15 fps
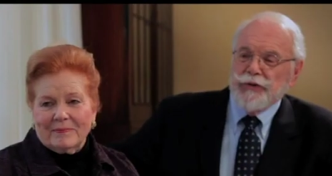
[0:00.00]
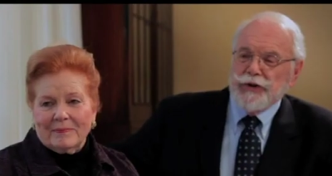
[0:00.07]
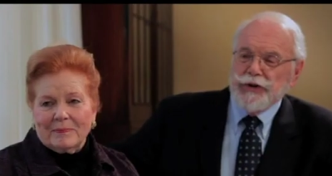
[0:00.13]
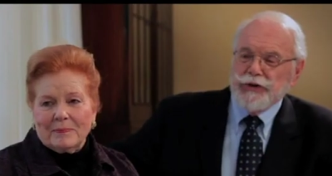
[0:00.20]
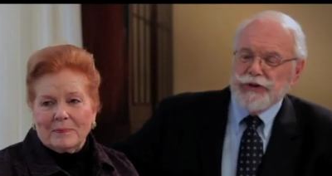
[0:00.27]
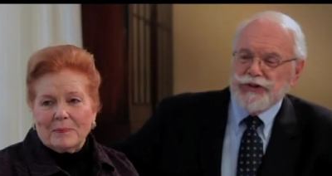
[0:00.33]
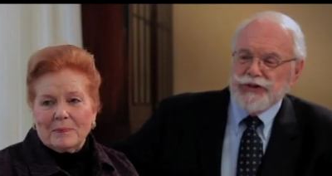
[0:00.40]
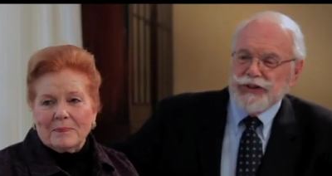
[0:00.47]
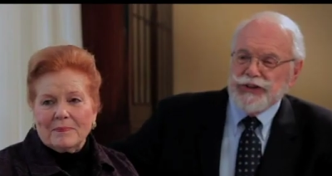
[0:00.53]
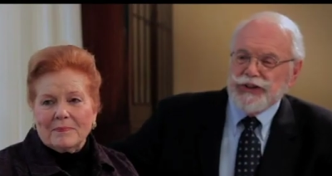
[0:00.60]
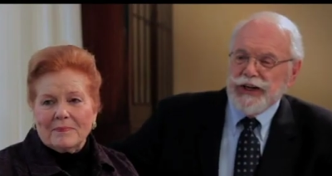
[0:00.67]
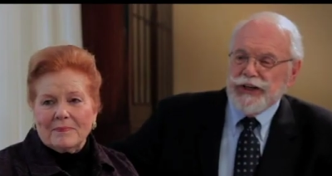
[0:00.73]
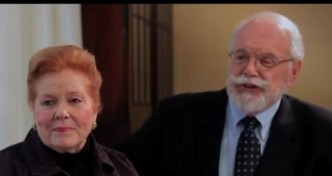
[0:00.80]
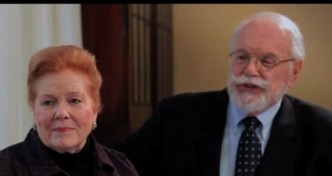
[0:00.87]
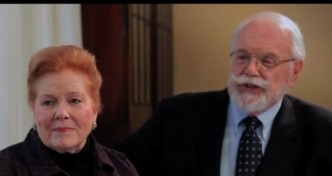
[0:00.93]
Speaker 1: would your
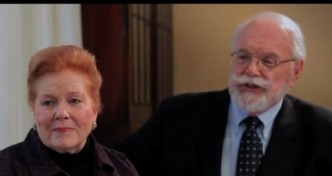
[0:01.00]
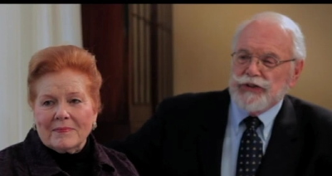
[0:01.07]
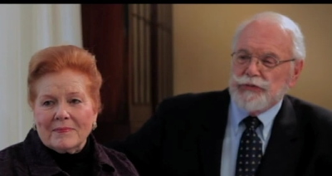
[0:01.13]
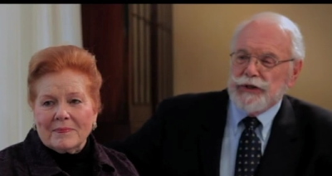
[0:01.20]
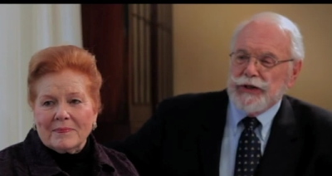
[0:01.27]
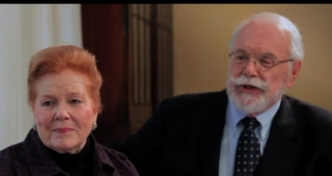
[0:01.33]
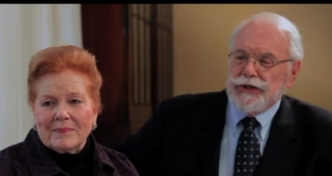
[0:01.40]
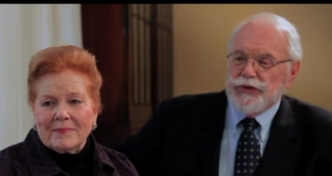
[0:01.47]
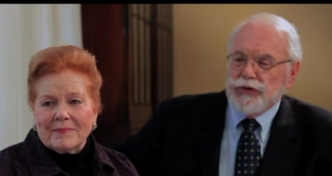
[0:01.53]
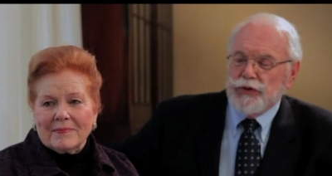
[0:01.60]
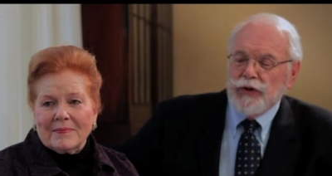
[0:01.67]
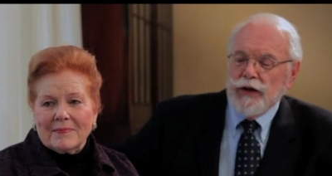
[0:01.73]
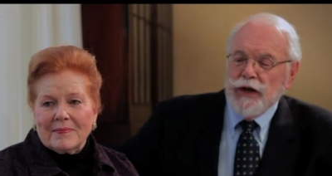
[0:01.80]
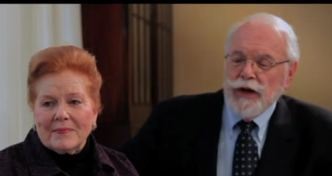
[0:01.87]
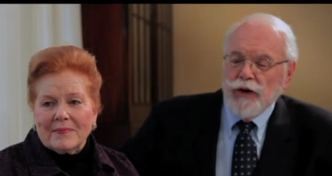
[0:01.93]
suggestions be
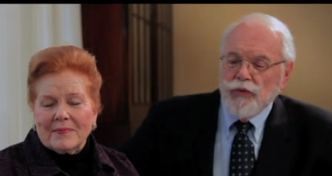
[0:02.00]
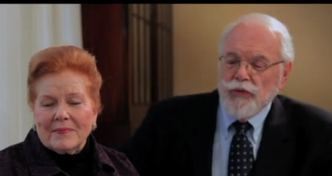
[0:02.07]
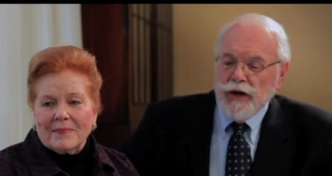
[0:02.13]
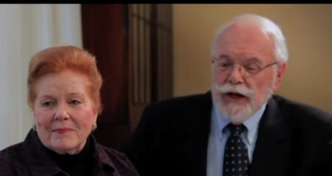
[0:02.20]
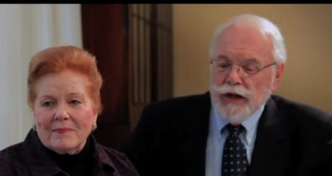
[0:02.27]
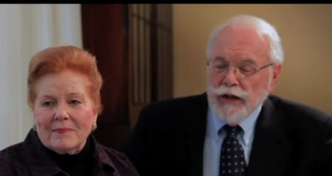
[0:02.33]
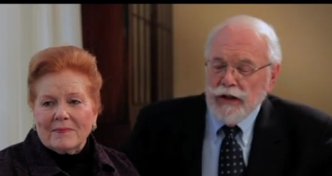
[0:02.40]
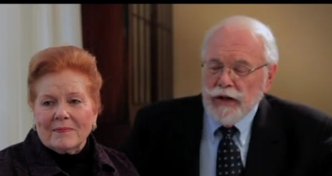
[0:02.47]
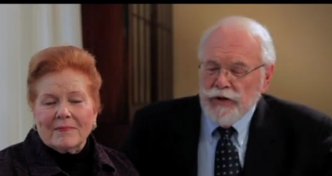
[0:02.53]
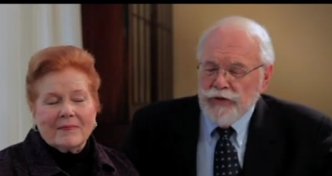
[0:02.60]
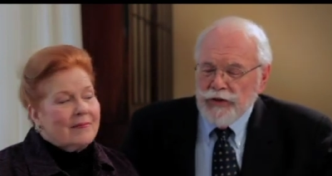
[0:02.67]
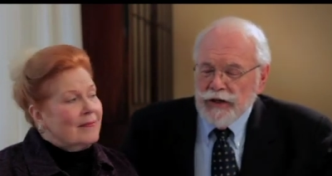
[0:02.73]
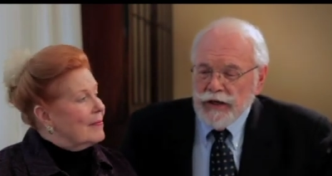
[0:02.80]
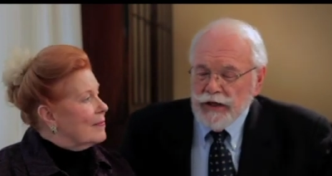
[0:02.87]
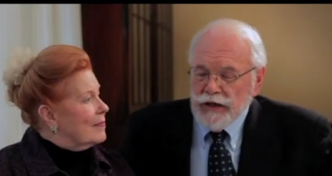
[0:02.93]
to, well,
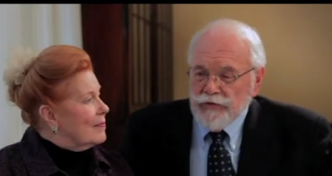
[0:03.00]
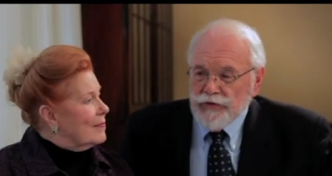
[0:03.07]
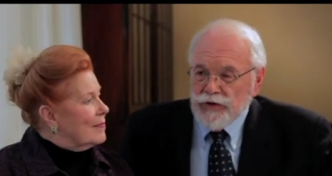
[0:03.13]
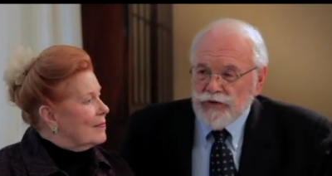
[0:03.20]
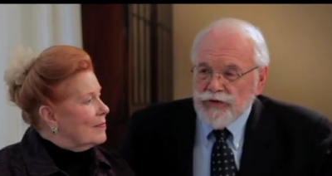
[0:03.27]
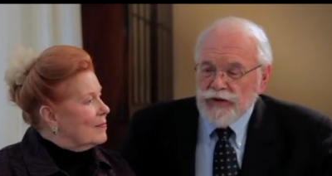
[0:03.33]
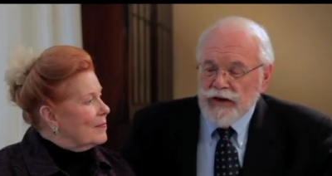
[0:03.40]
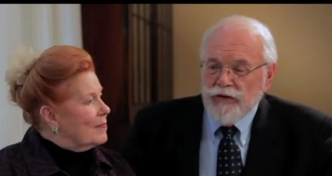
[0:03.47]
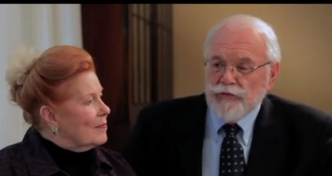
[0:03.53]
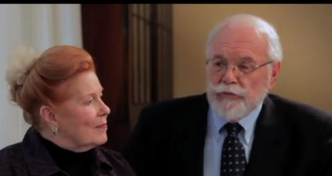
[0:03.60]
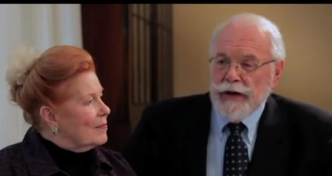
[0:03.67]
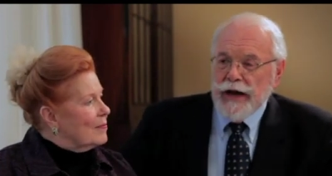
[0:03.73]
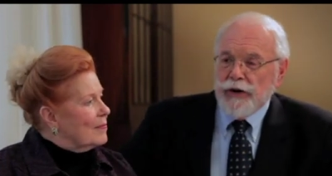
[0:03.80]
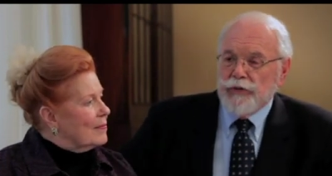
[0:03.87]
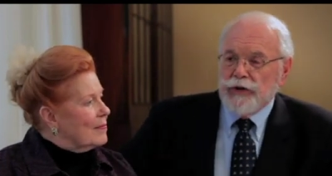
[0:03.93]
thinking of yourself
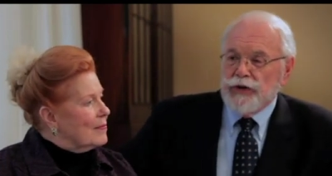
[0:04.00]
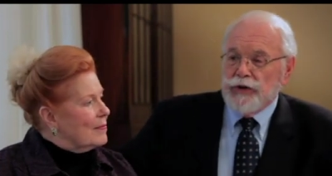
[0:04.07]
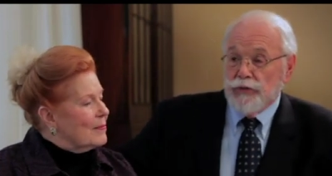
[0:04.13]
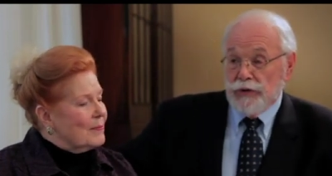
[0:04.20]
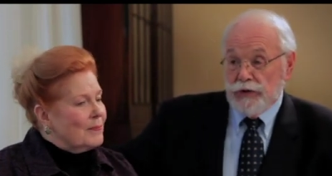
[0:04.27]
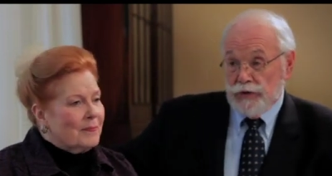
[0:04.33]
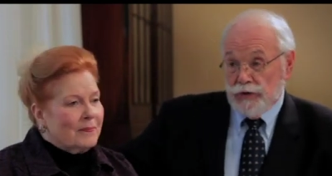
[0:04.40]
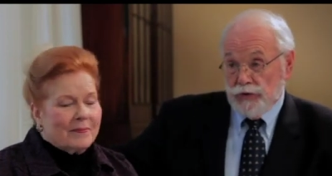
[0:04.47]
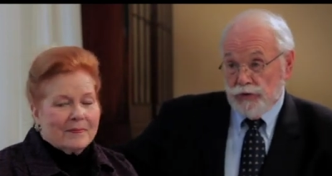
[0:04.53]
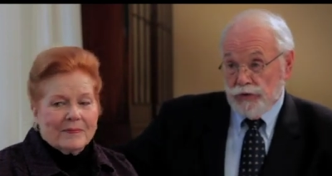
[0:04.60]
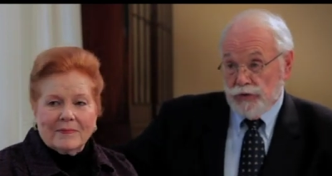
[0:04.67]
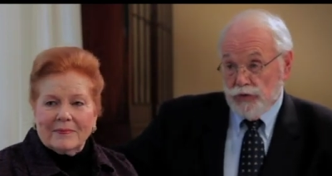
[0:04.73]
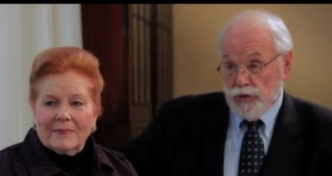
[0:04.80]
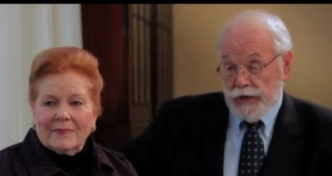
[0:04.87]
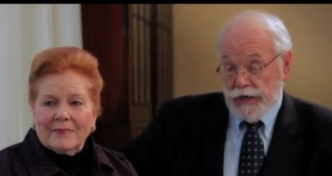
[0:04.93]
back when you were
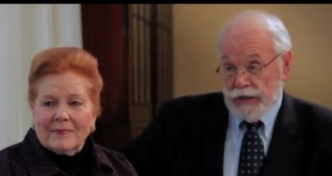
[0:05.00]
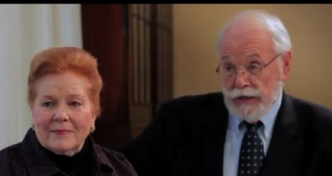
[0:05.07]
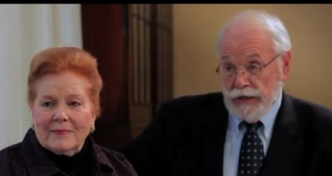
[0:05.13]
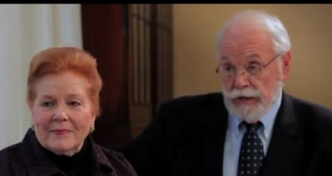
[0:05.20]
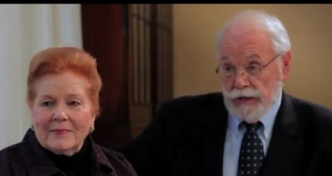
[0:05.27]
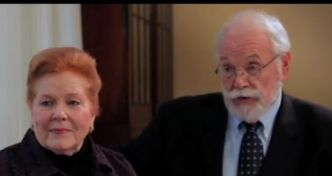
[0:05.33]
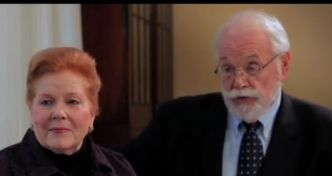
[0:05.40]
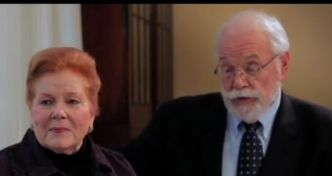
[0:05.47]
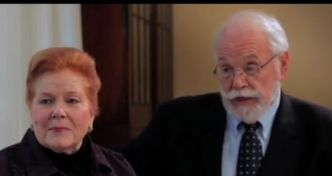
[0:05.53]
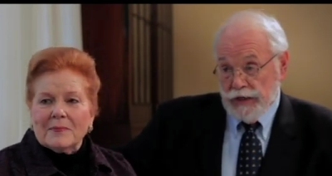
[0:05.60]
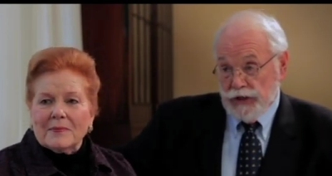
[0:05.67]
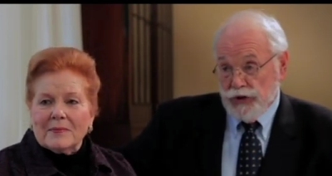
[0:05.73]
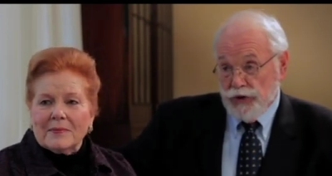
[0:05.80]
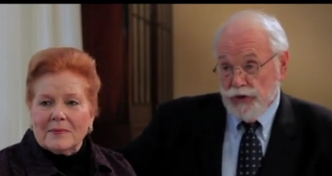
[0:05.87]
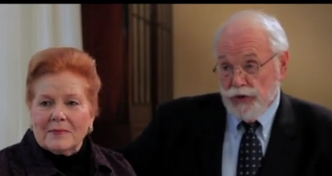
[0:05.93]
20,
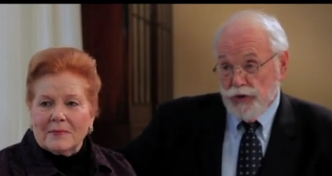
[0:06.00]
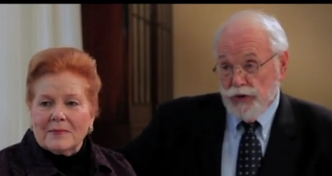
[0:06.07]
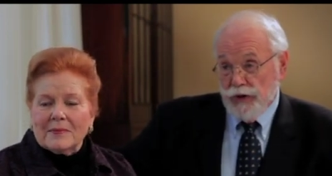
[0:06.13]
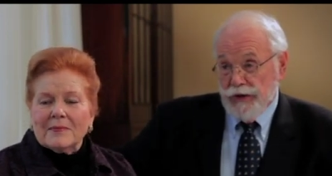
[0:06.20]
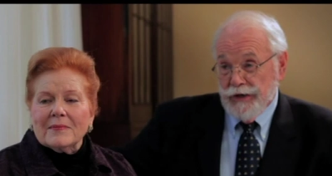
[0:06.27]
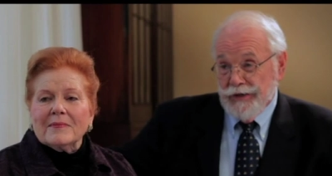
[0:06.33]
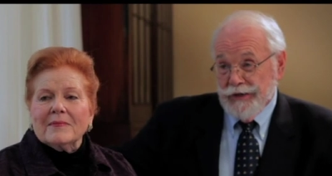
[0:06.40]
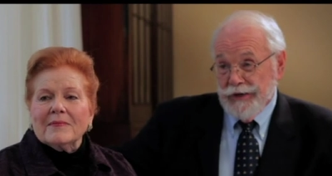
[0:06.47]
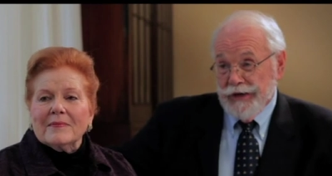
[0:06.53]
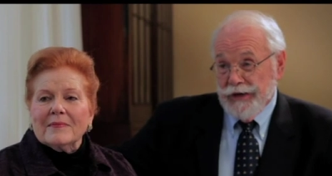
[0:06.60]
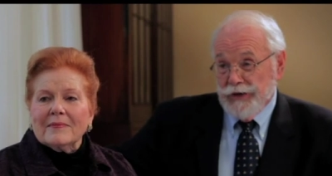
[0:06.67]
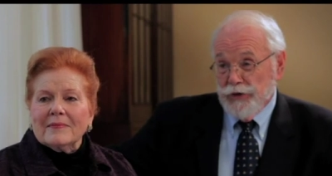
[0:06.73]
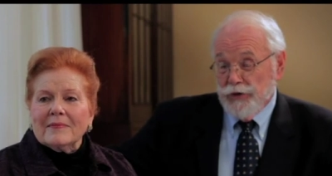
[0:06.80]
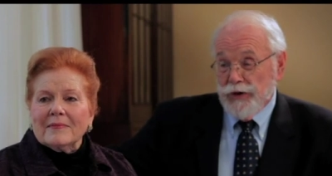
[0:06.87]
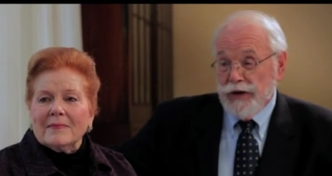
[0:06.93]
22,
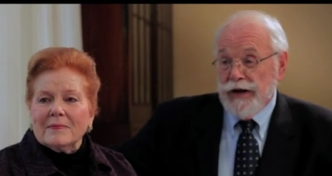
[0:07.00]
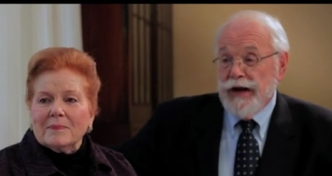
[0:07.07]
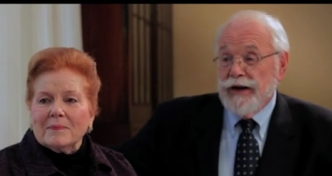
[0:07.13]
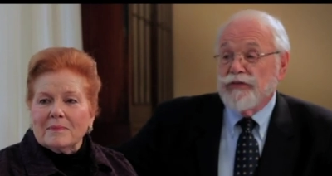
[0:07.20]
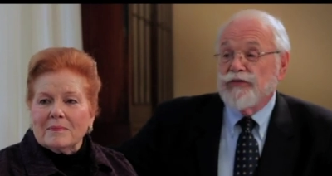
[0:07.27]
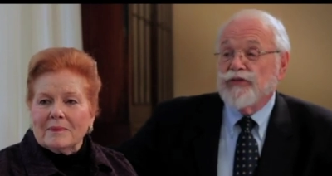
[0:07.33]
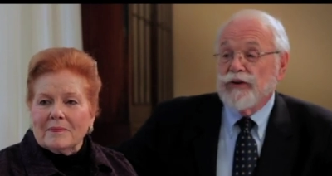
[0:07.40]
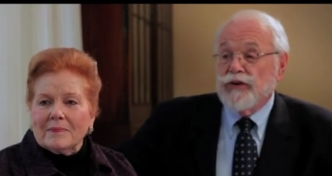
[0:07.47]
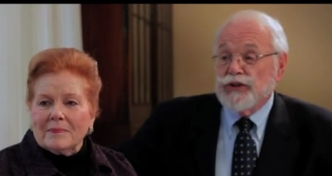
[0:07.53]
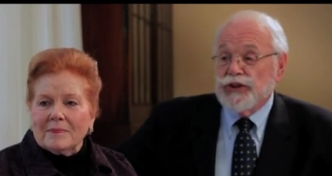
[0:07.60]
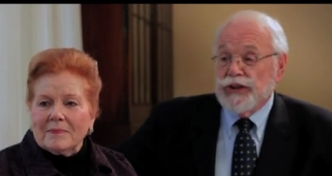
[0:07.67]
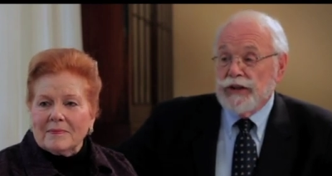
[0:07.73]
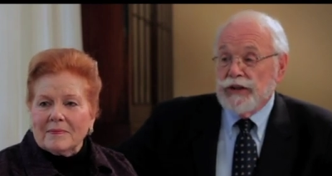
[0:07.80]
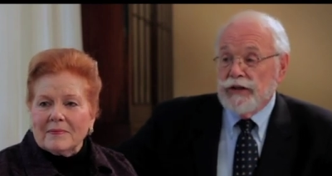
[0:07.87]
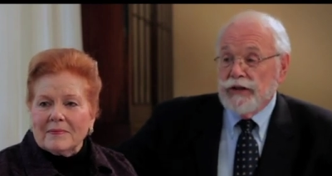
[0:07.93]
and you were kind of
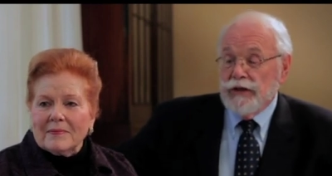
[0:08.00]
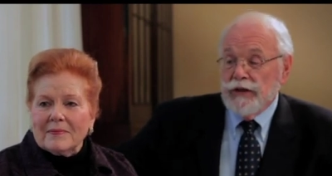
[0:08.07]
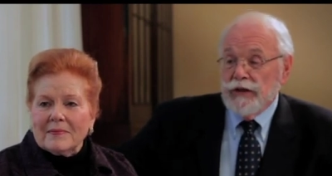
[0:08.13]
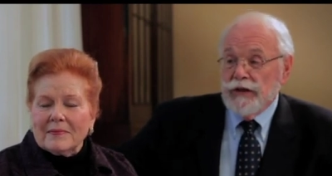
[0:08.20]
searching?